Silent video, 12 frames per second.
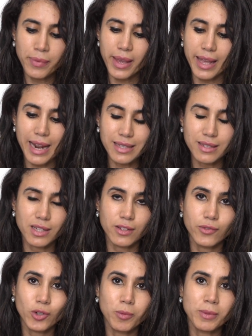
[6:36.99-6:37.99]
It hasn't
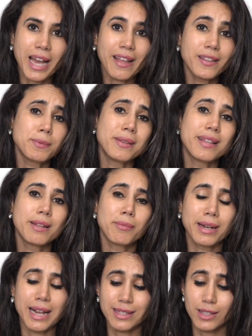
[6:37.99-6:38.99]
deformed. Had this been the
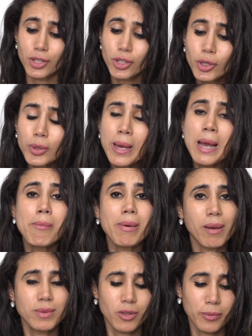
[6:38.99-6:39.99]
Littmann Classic II,
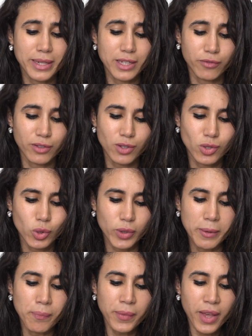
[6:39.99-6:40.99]
perhaps there'll be a different story.